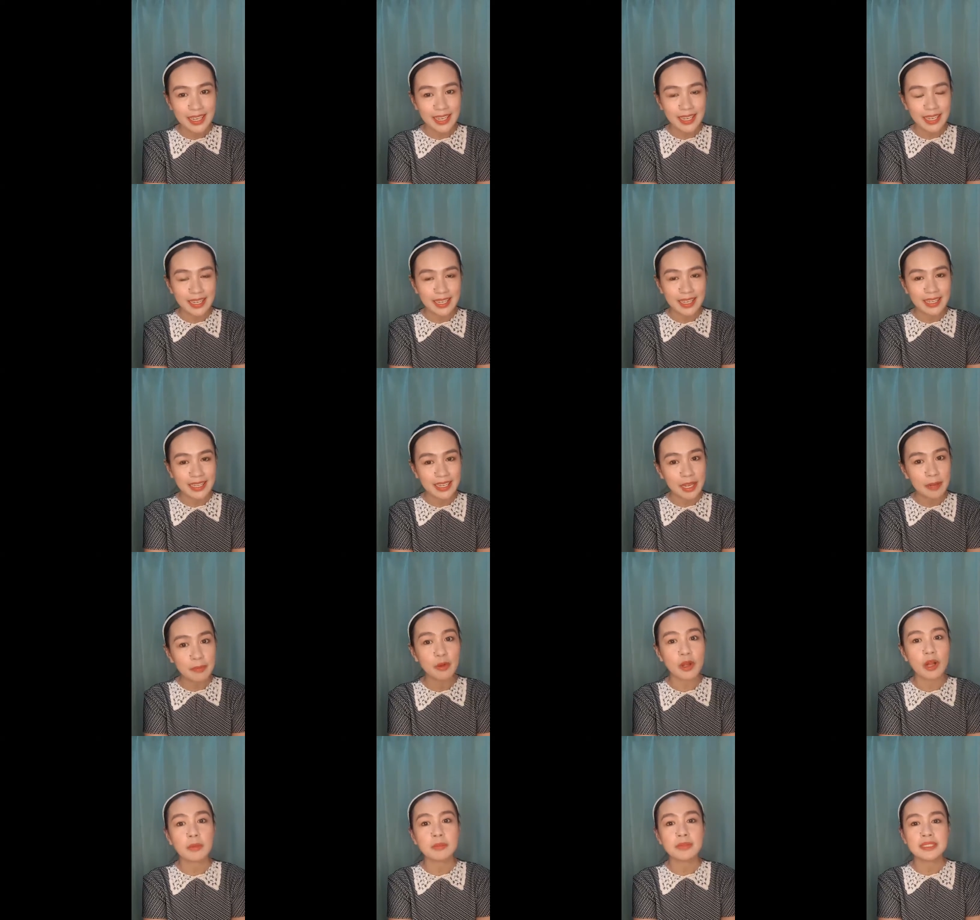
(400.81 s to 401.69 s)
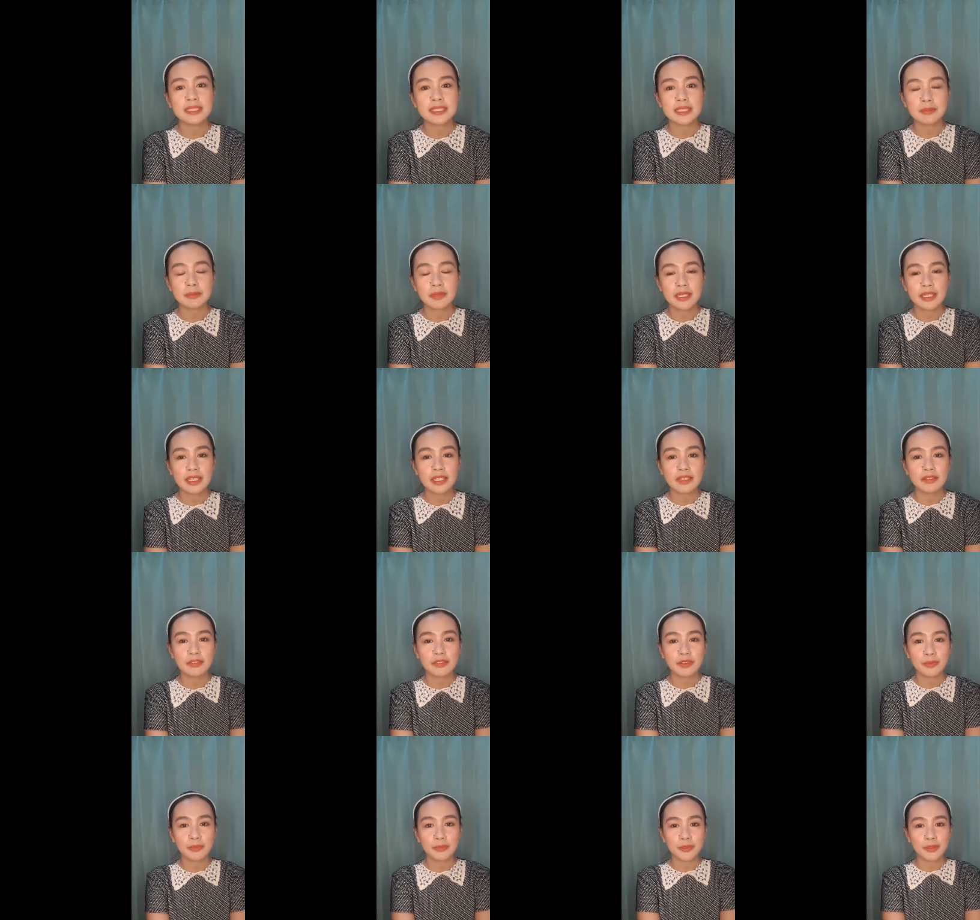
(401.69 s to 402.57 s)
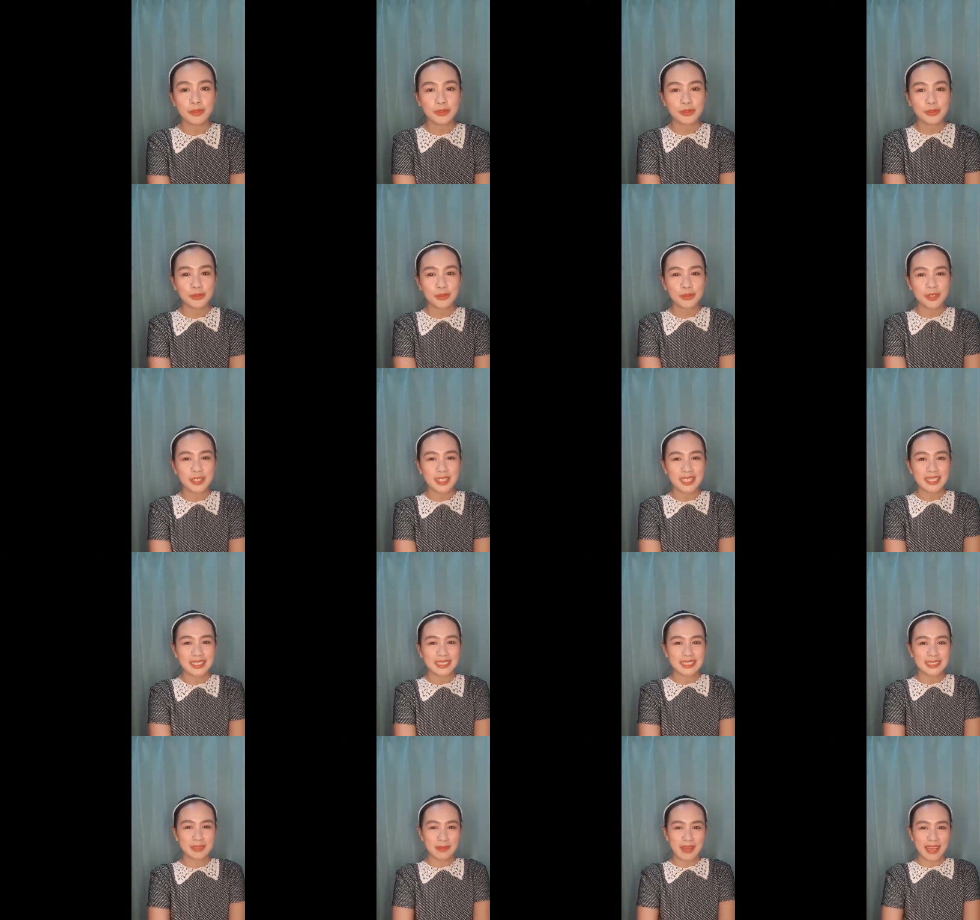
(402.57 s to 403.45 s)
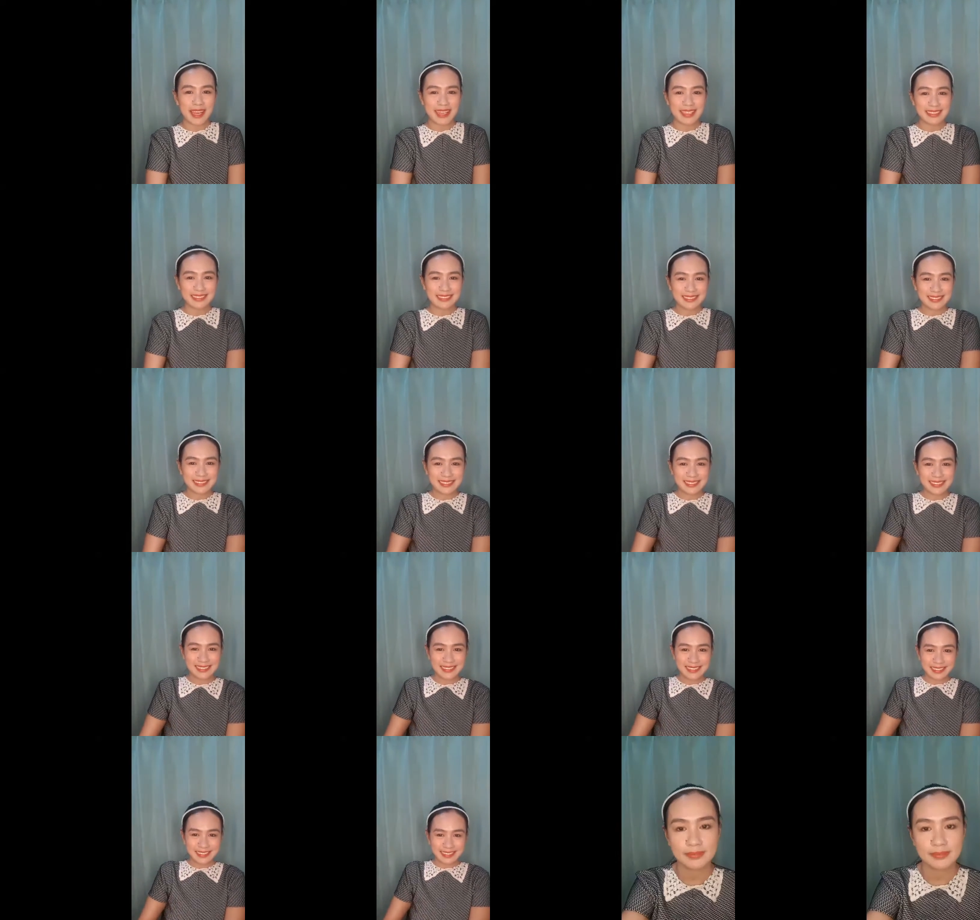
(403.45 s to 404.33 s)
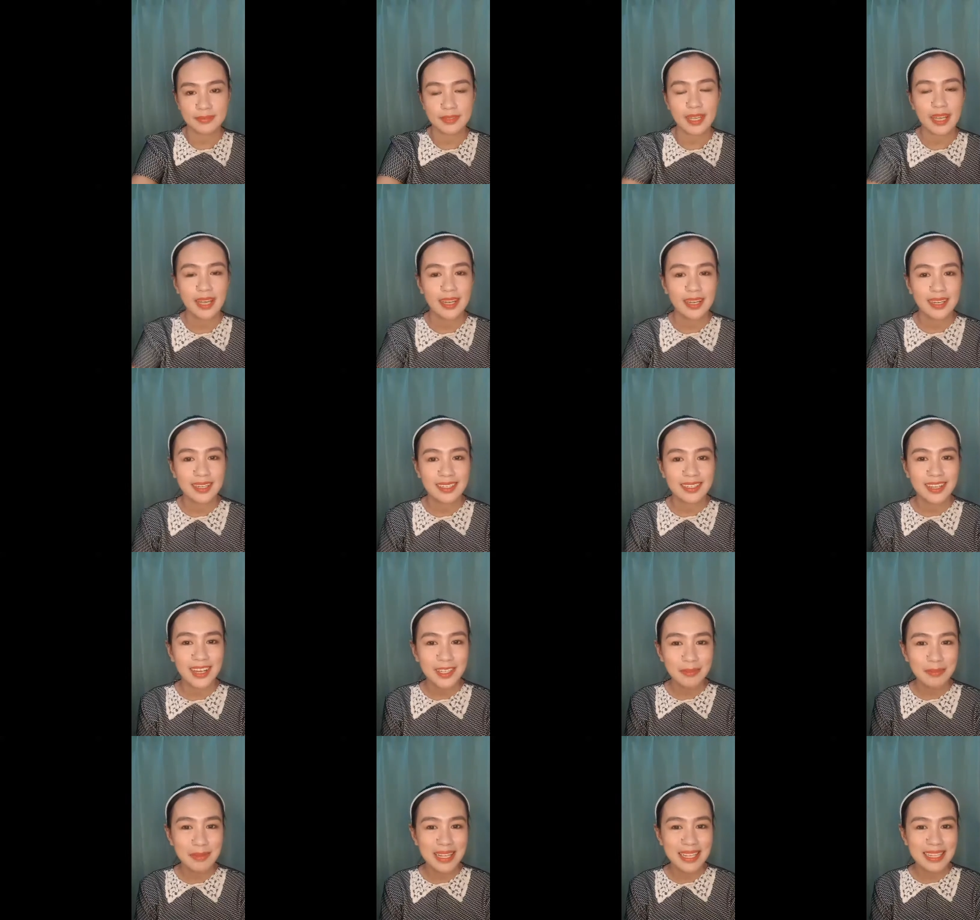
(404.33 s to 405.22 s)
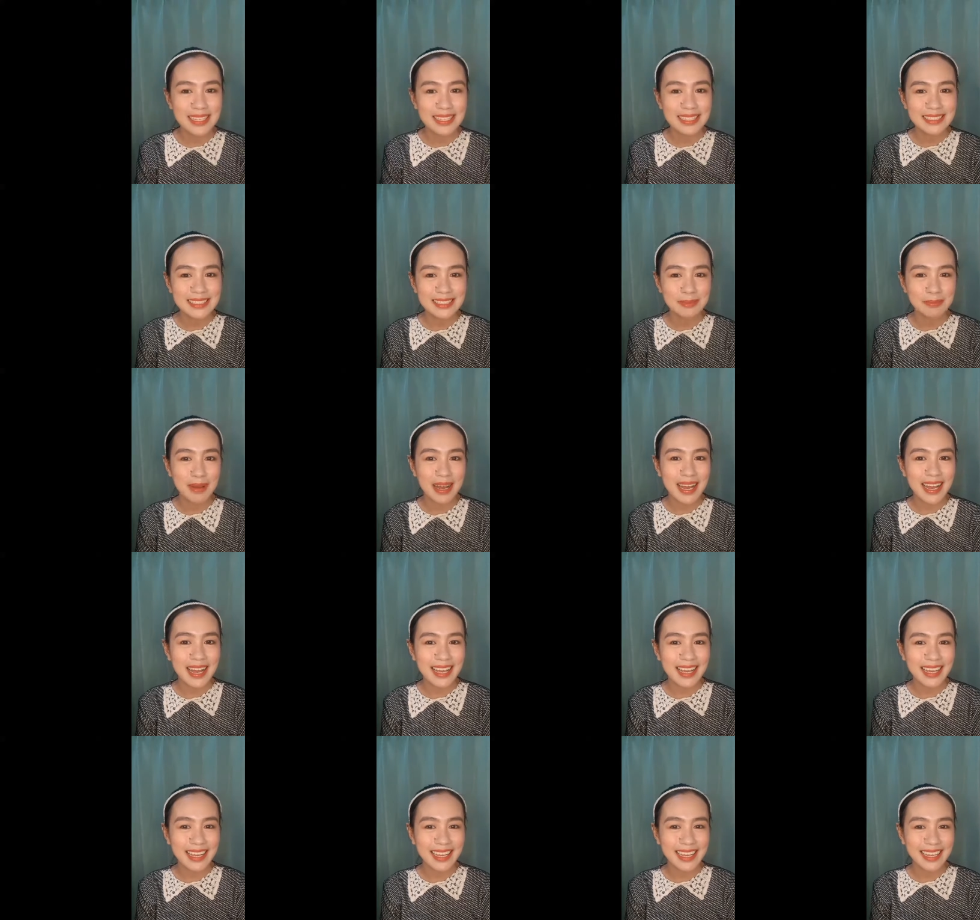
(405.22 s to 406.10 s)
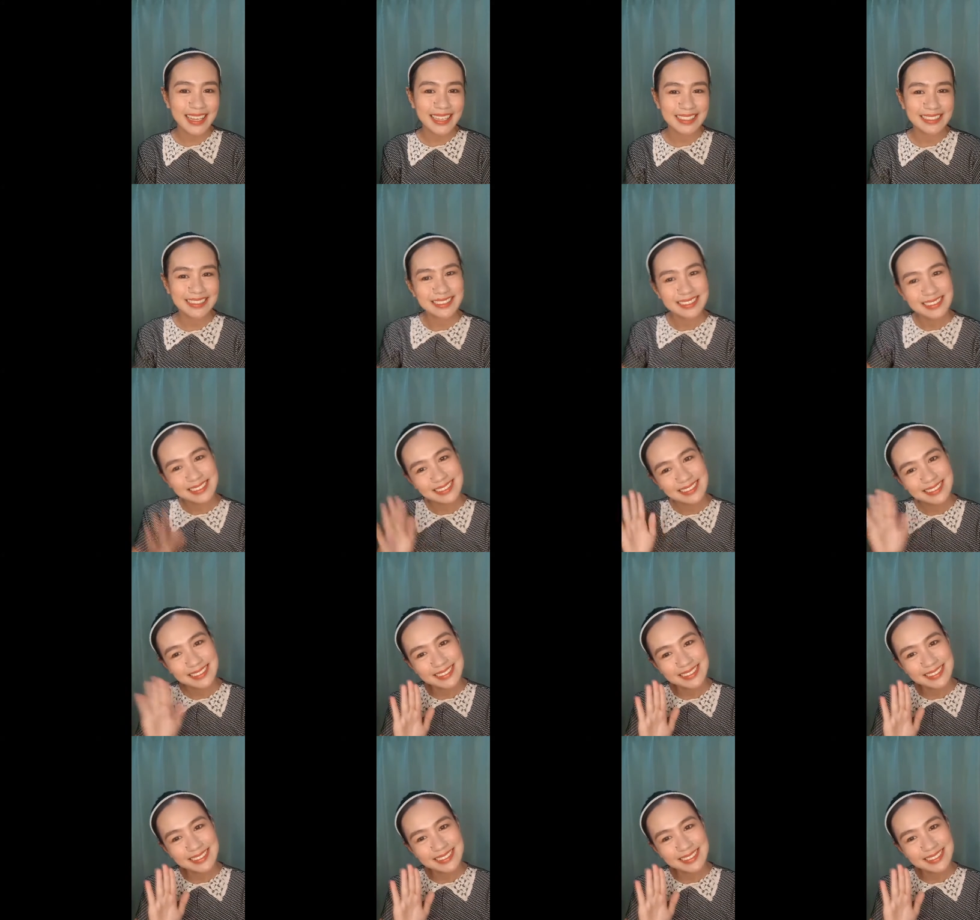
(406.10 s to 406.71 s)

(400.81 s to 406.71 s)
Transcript: And I promise I'm gonna give you more tutorials. God bless! Bye!